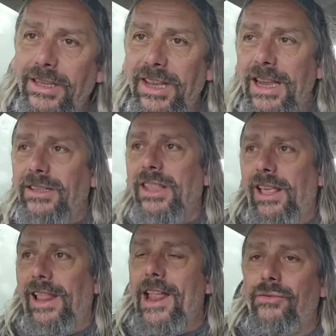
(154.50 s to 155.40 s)
it into the
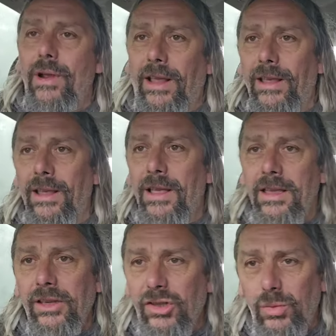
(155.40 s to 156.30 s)
electric,
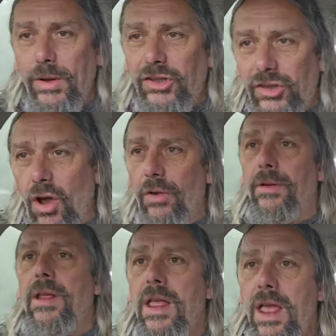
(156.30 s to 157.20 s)
you switch it on,
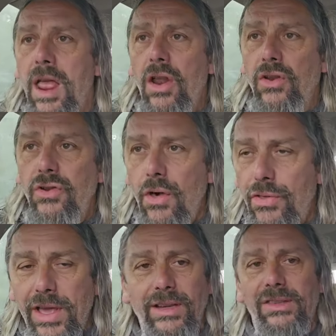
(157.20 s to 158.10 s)

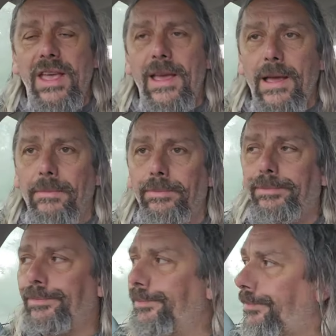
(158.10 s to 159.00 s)
nothing's there.
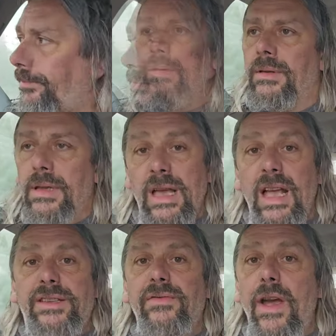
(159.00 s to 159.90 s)

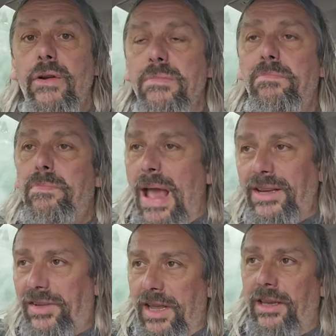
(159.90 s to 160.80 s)
It's a very
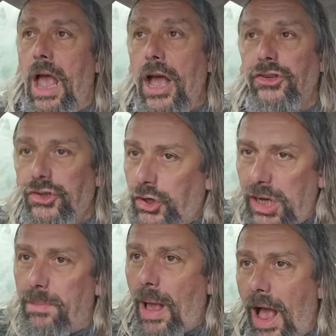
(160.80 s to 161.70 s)
basic, as
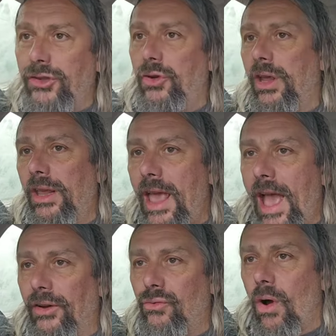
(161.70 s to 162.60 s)
cheap as you can
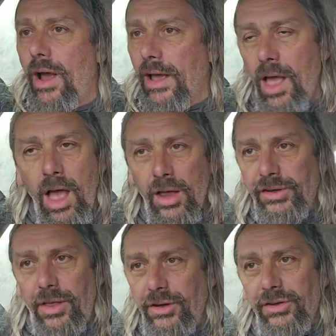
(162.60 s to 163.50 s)
get dryer,
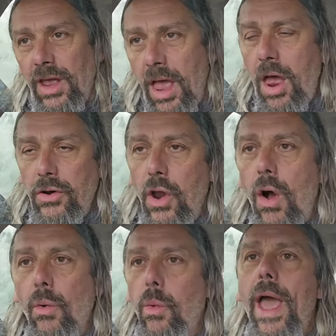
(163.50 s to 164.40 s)
so there's
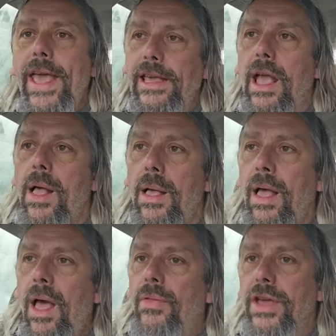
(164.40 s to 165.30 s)
no way
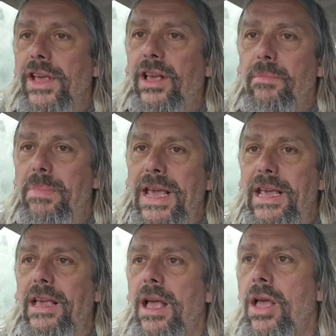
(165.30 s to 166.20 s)
that you can
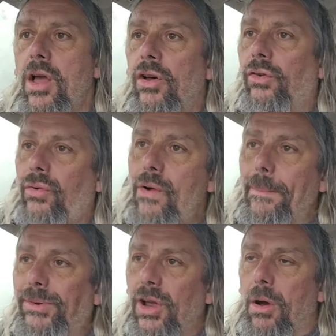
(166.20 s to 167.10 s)
be
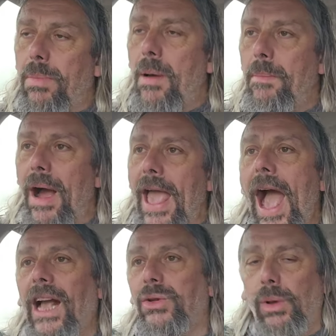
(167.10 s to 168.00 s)
tripped up by
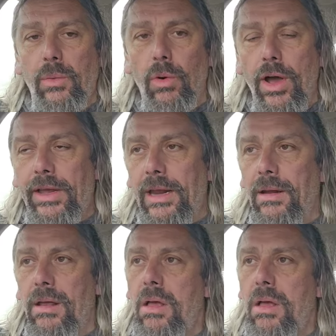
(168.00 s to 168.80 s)
actually working,